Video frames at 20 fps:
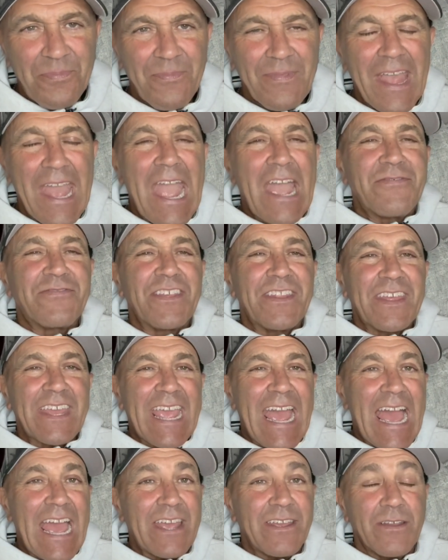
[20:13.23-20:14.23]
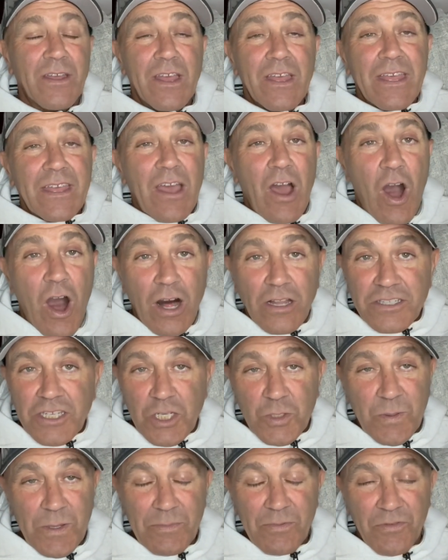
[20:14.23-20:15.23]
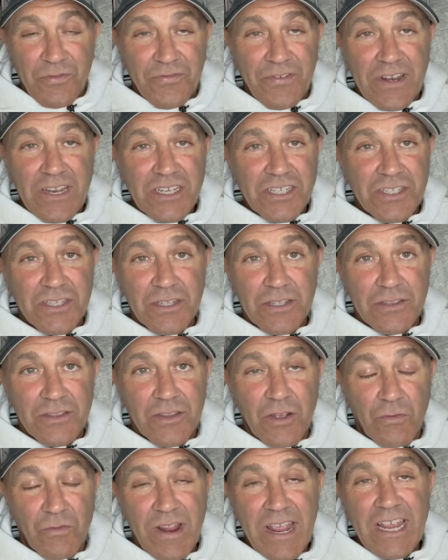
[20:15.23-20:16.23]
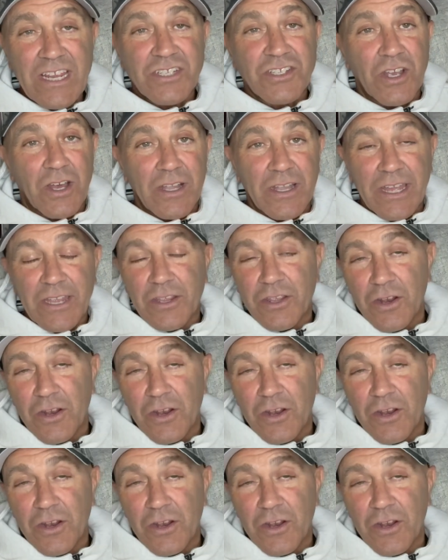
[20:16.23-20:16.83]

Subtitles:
after the guy, all these people finished the race, or